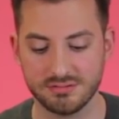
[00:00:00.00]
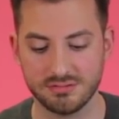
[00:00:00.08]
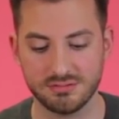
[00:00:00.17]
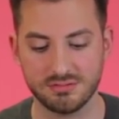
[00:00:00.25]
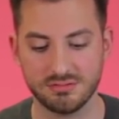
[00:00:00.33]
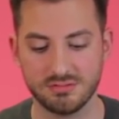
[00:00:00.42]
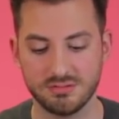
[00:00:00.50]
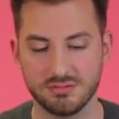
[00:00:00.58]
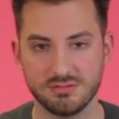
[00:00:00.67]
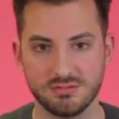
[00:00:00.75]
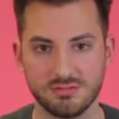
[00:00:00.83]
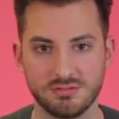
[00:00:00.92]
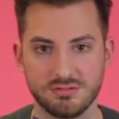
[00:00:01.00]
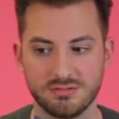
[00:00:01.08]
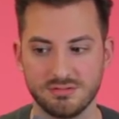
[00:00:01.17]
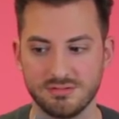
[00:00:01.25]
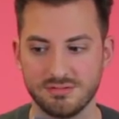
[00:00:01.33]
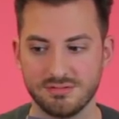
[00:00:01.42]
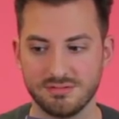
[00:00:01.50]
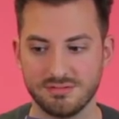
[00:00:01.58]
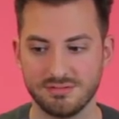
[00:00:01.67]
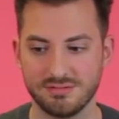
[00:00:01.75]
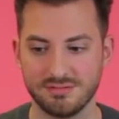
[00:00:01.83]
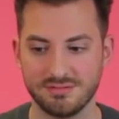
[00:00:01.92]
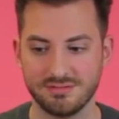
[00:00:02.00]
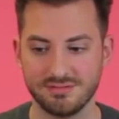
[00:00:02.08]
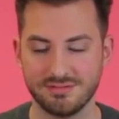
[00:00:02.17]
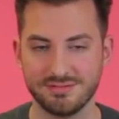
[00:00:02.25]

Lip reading: No one is speaking in this clip.